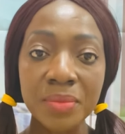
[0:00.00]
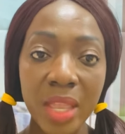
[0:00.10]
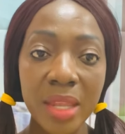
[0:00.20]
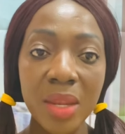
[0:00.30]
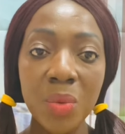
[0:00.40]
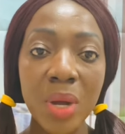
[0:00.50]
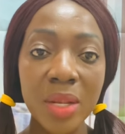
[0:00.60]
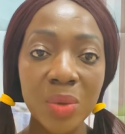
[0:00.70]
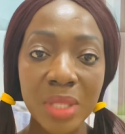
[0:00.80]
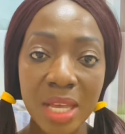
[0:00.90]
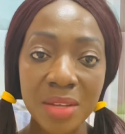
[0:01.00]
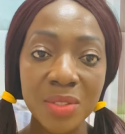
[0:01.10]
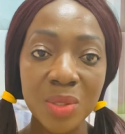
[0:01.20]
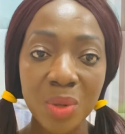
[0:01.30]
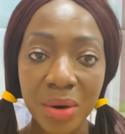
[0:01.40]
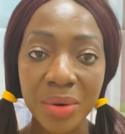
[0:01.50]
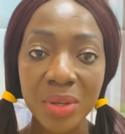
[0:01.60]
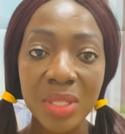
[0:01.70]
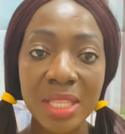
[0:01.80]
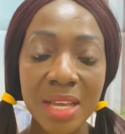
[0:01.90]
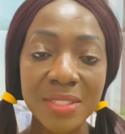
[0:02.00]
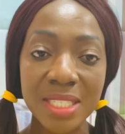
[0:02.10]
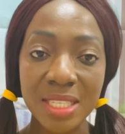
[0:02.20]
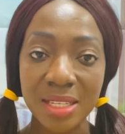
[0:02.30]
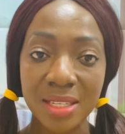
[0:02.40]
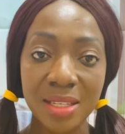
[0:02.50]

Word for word: Anyone who loves to quarrel loves sin.